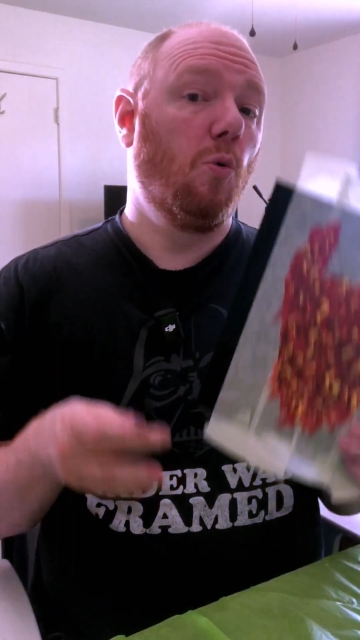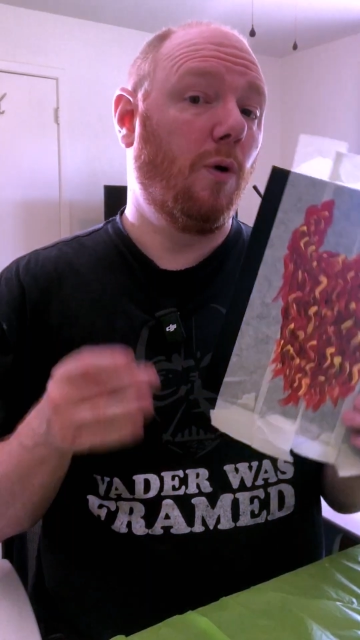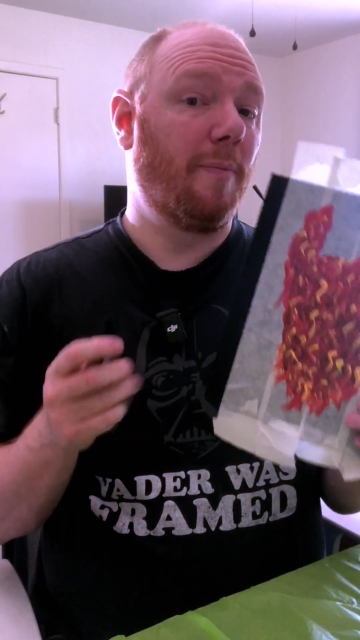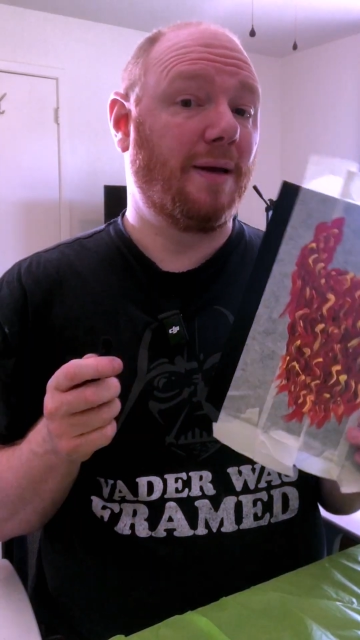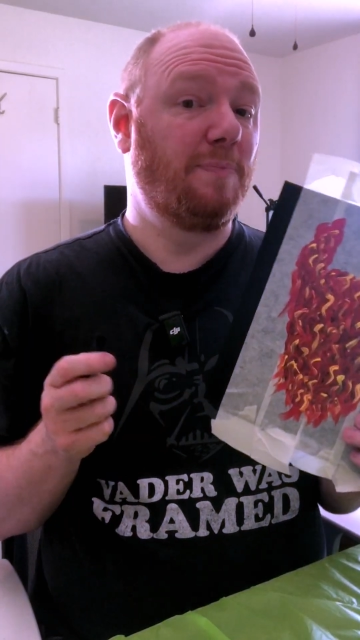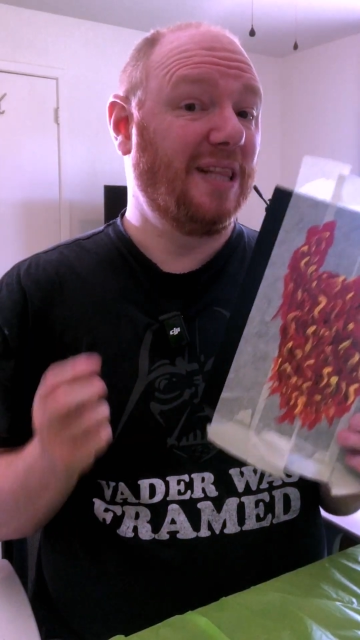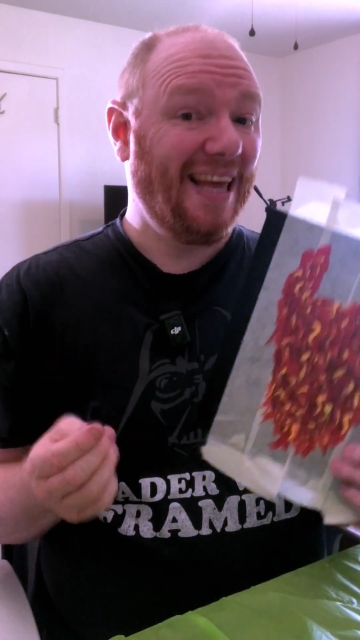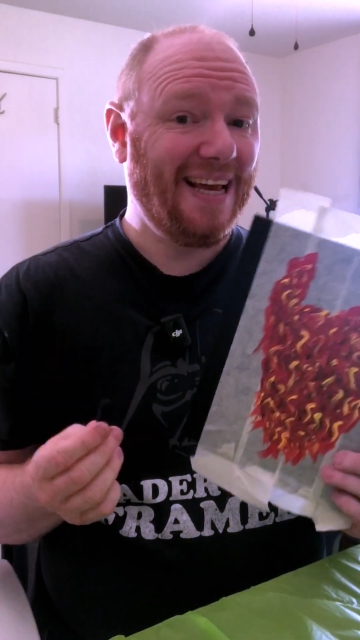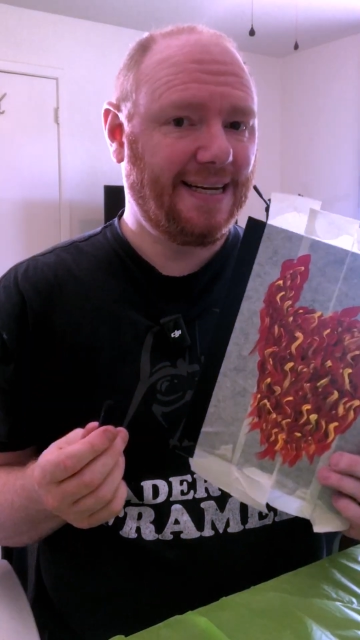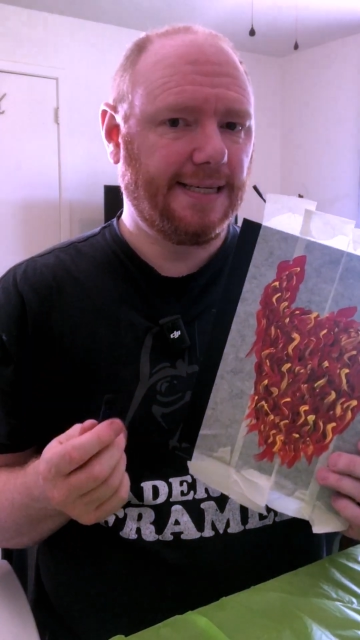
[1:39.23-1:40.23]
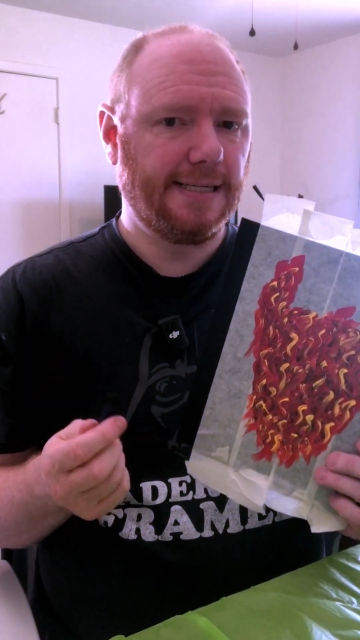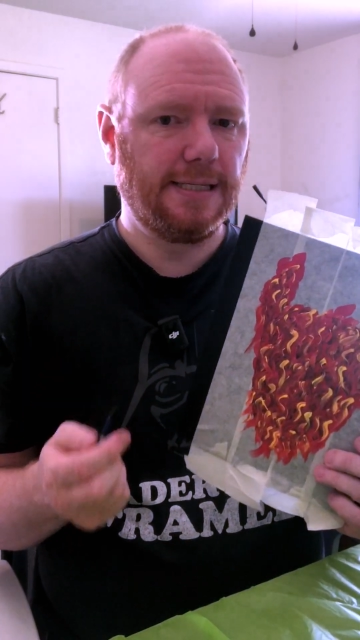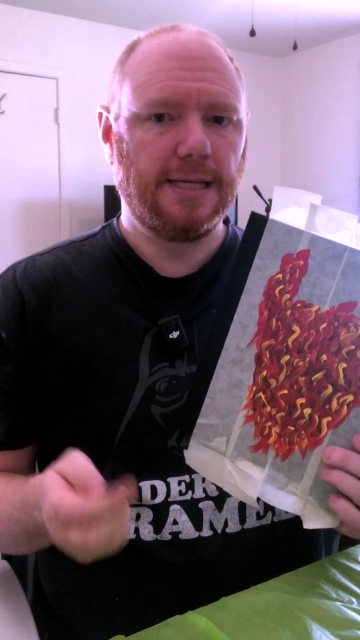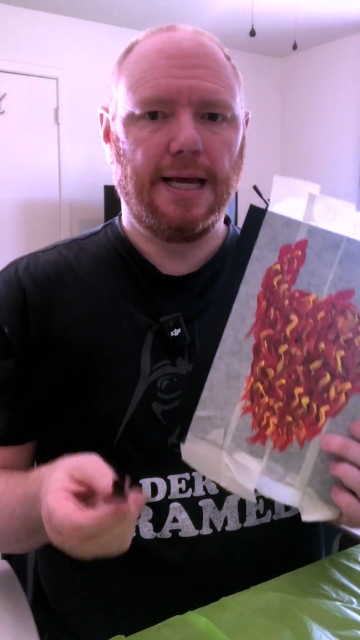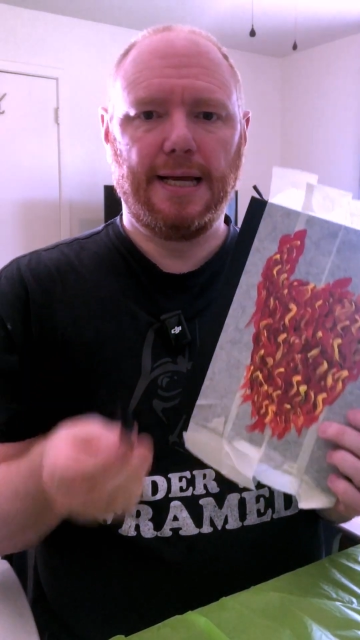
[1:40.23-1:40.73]
What my plan is
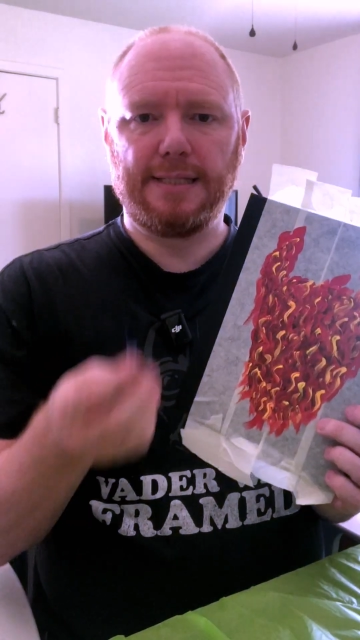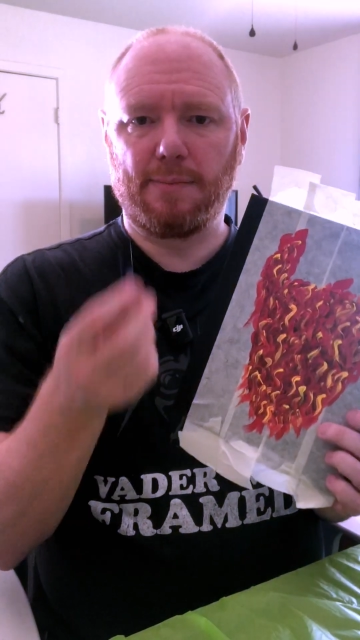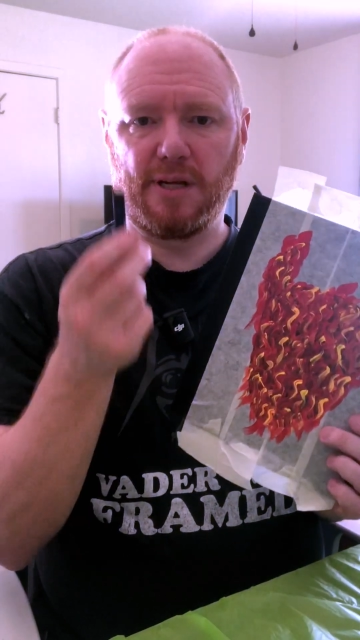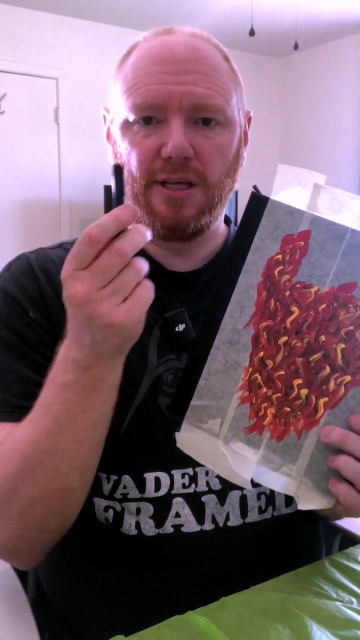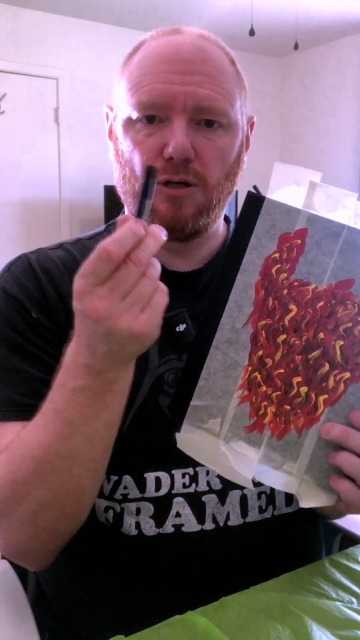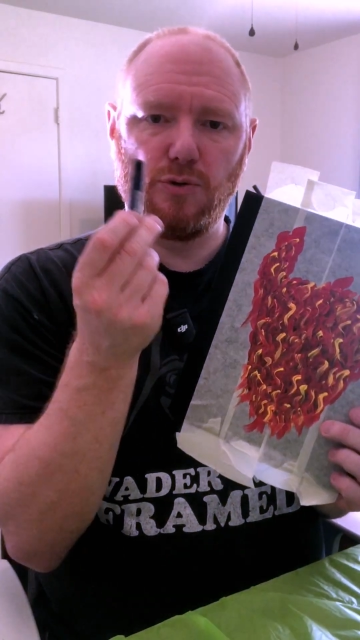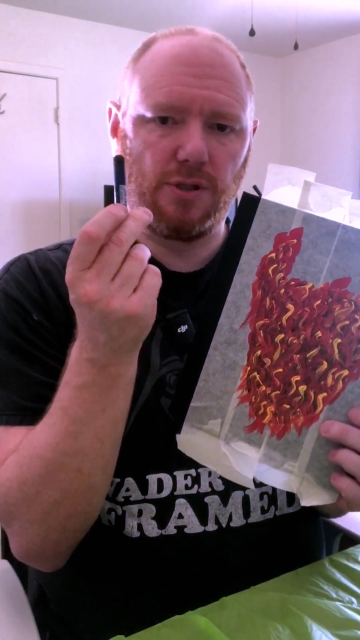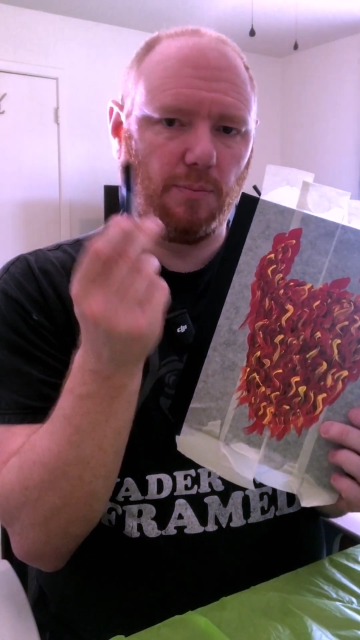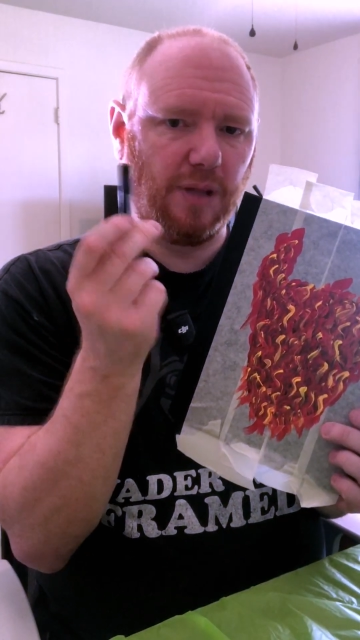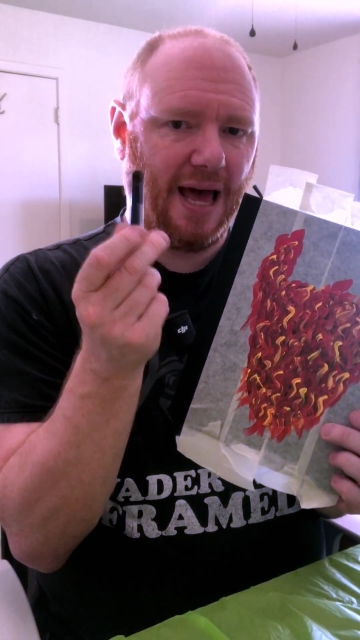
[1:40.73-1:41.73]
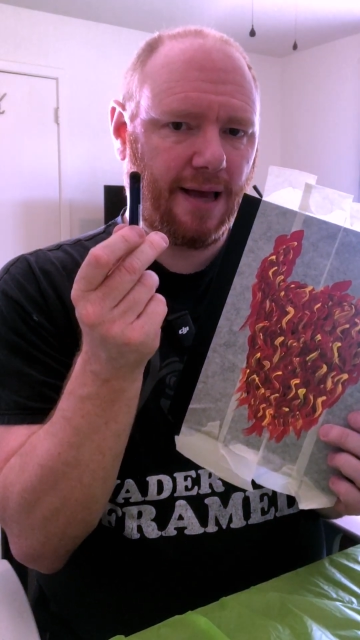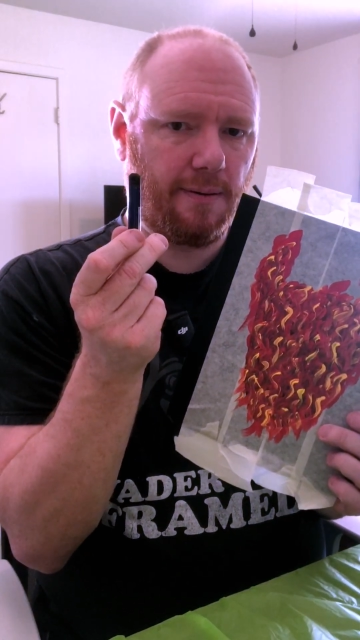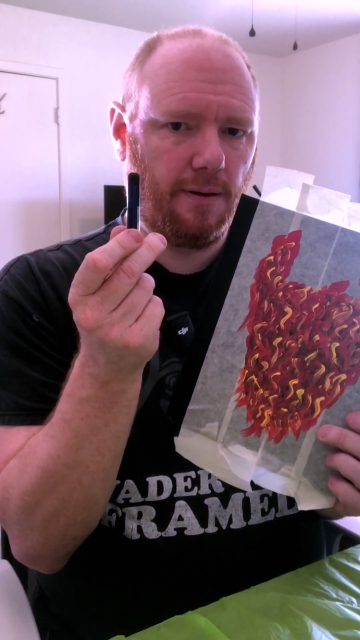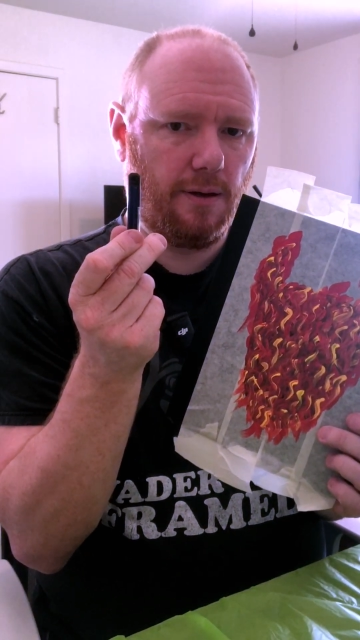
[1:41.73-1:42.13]
I'm gonna use the black